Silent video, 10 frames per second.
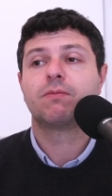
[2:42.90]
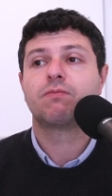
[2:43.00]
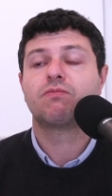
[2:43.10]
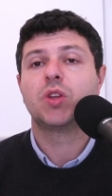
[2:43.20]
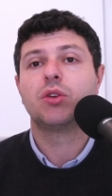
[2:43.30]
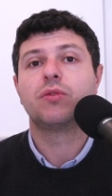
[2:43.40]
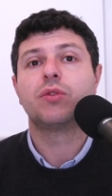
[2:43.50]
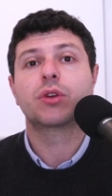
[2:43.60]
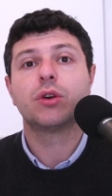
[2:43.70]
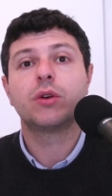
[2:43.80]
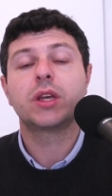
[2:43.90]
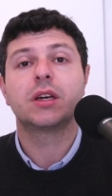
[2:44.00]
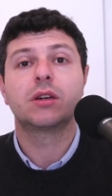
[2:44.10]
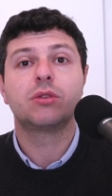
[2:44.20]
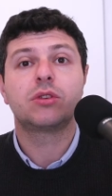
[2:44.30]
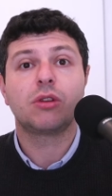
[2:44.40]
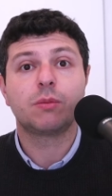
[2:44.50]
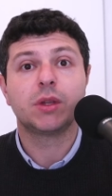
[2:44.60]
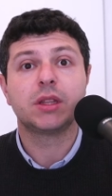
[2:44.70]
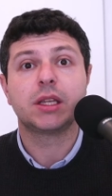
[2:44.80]
you know foregoing a good
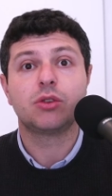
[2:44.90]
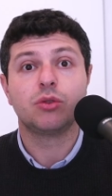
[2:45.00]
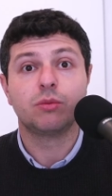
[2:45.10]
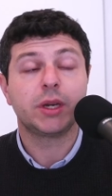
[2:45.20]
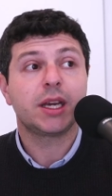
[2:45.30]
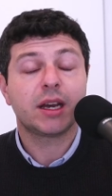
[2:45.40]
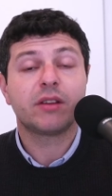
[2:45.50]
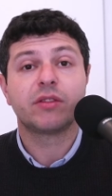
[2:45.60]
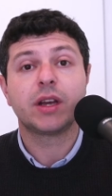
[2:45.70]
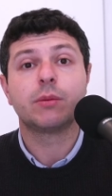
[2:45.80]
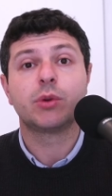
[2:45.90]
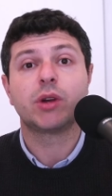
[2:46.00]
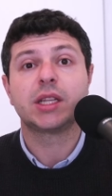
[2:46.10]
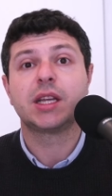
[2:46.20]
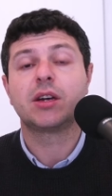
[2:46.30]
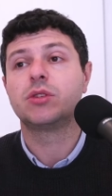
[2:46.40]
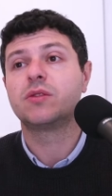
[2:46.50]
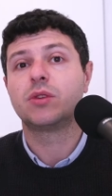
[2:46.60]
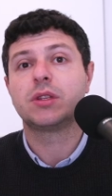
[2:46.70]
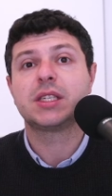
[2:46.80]
treatment that you may have available right now just
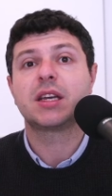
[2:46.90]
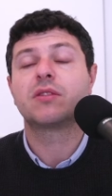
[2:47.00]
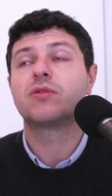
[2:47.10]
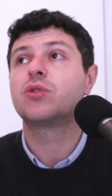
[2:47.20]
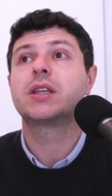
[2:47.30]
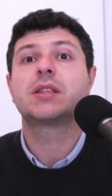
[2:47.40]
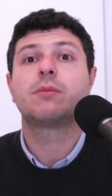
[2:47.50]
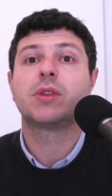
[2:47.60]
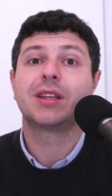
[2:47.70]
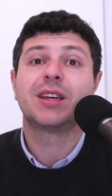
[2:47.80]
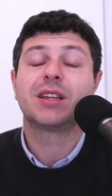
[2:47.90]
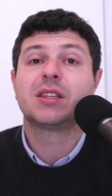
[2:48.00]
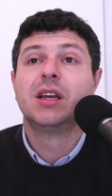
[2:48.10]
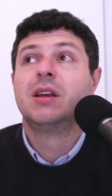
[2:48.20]
for the sake of trying something that